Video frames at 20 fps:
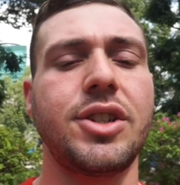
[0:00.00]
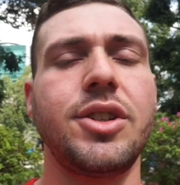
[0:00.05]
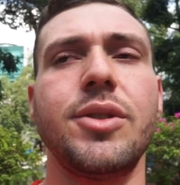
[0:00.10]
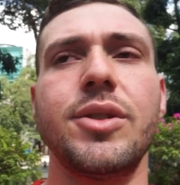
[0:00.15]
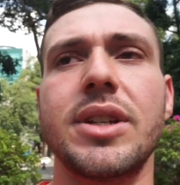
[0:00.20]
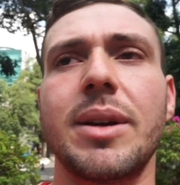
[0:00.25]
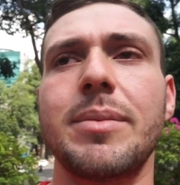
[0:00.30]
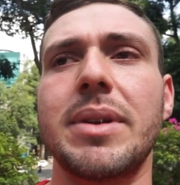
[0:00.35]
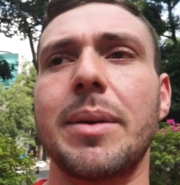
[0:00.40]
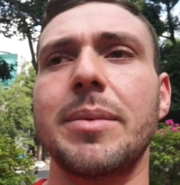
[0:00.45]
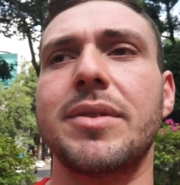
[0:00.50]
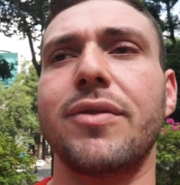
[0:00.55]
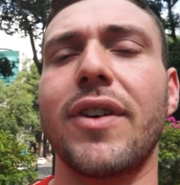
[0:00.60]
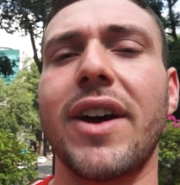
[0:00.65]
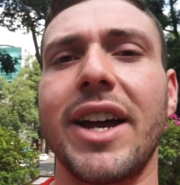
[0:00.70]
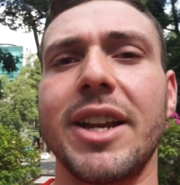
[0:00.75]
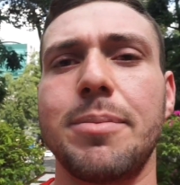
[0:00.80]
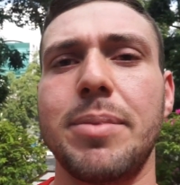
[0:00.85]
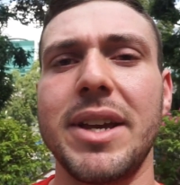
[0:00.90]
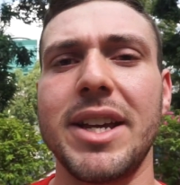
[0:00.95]
to sometimes
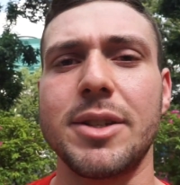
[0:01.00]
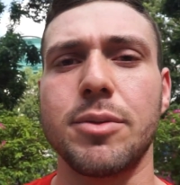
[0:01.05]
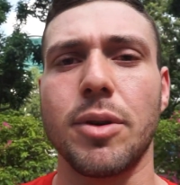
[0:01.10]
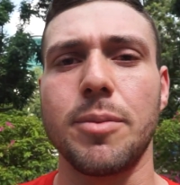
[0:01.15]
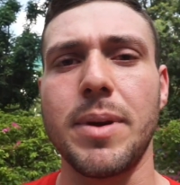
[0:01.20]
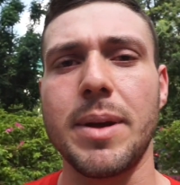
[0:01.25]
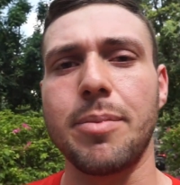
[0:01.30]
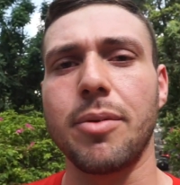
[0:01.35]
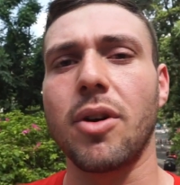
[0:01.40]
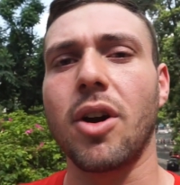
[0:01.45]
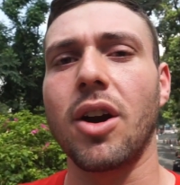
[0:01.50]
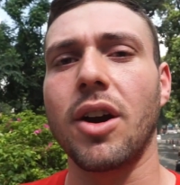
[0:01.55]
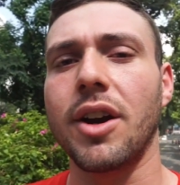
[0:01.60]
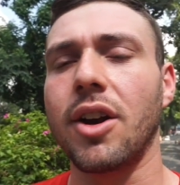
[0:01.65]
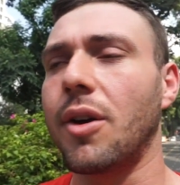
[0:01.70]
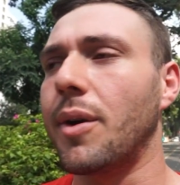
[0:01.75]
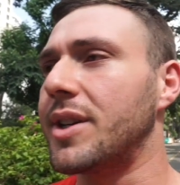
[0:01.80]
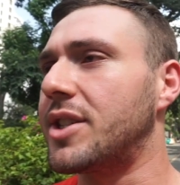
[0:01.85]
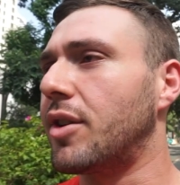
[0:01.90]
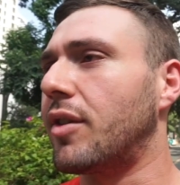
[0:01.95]
find peace where people aren't
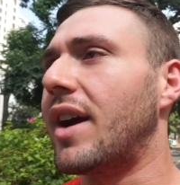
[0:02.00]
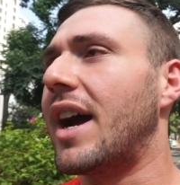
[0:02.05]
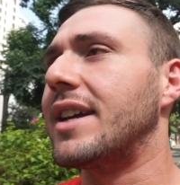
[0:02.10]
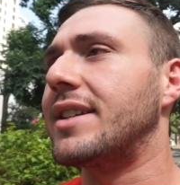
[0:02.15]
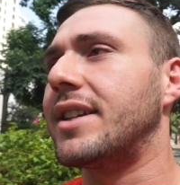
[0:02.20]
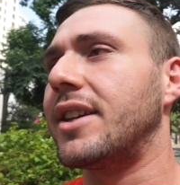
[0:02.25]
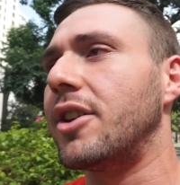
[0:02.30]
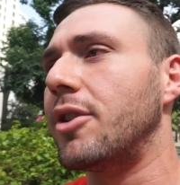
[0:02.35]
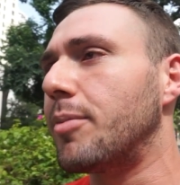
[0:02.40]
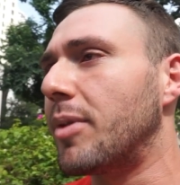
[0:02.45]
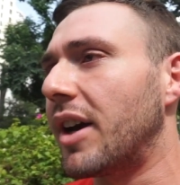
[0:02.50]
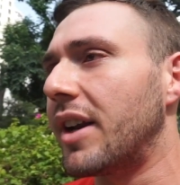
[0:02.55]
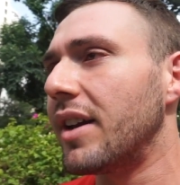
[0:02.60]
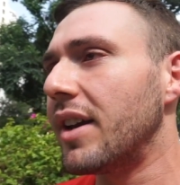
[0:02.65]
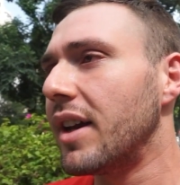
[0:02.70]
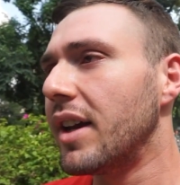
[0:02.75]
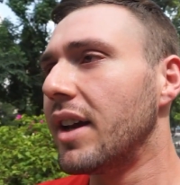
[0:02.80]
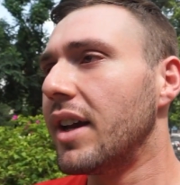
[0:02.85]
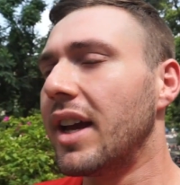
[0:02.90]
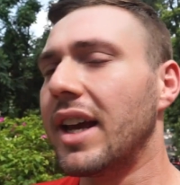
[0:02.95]
always harassing you. But
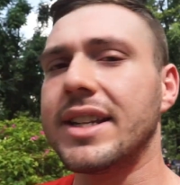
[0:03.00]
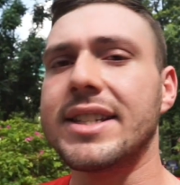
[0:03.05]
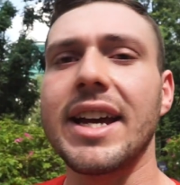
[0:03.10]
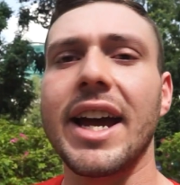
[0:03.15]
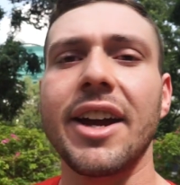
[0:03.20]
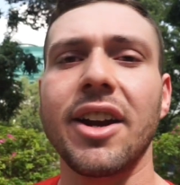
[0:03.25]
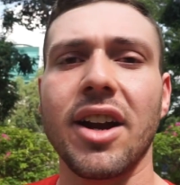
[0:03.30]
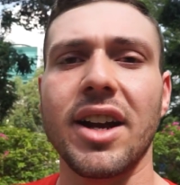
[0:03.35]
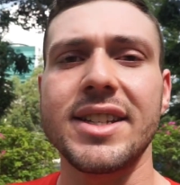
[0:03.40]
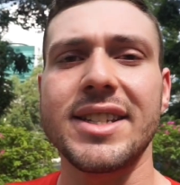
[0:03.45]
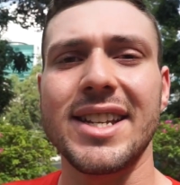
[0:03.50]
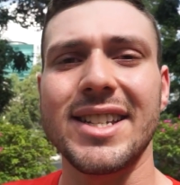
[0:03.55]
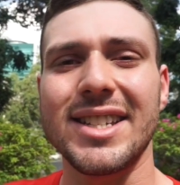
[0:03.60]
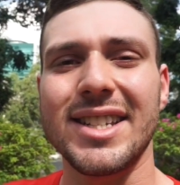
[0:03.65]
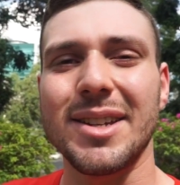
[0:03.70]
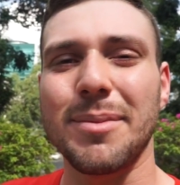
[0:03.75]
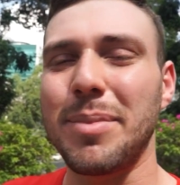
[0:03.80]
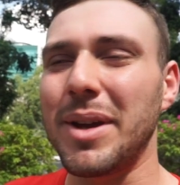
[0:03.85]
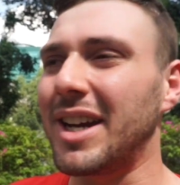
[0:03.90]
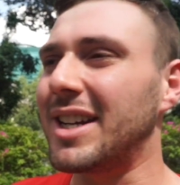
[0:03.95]
in Saigon, since
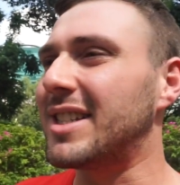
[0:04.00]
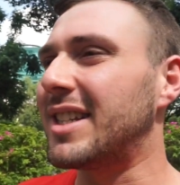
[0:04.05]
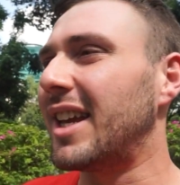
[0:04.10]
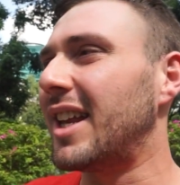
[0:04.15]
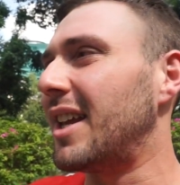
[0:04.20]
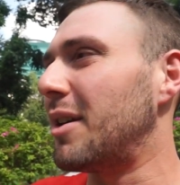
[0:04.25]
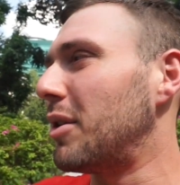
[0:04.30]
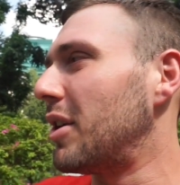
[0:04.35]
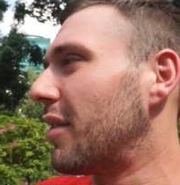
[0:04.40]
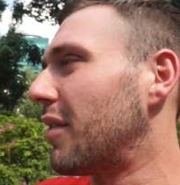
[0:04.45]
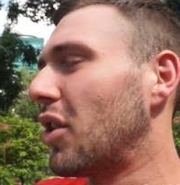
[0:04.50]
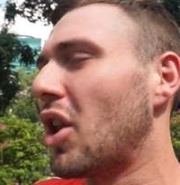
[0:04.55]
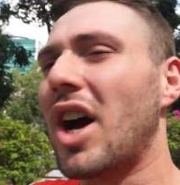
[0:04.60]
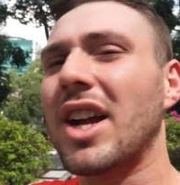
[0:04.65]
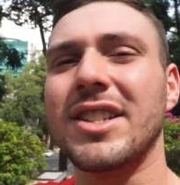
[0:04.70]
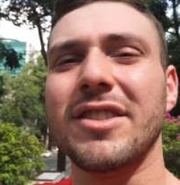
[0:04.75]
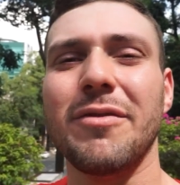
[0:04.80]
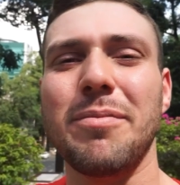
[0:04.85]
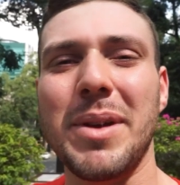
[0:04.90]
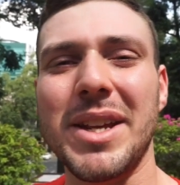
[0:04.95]
it's a big city, we have
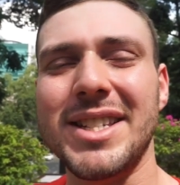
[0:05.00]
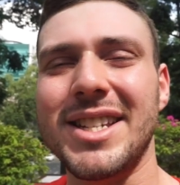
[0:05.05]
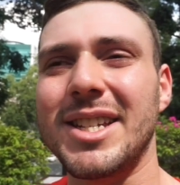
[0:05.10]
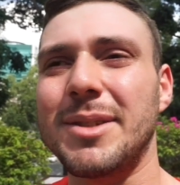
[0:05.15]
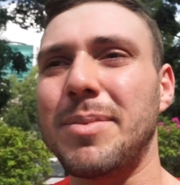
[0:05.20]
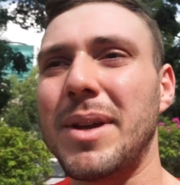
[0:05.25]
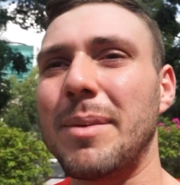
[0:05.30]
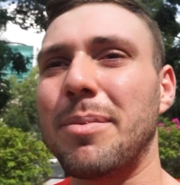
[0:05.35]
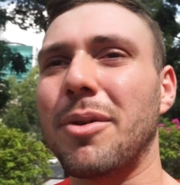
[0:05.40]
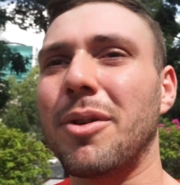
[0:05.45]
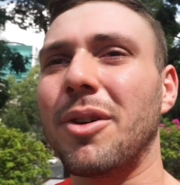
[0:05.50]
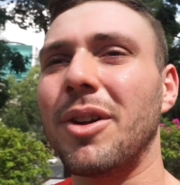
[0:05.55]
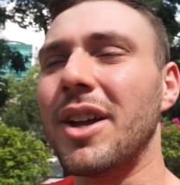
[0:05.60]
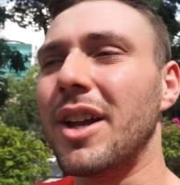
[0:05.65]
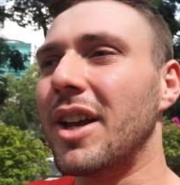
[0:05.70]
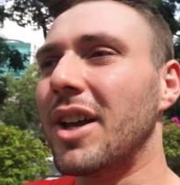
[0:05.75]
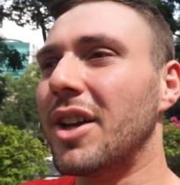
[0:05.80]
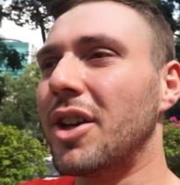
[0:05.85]
lots of business people.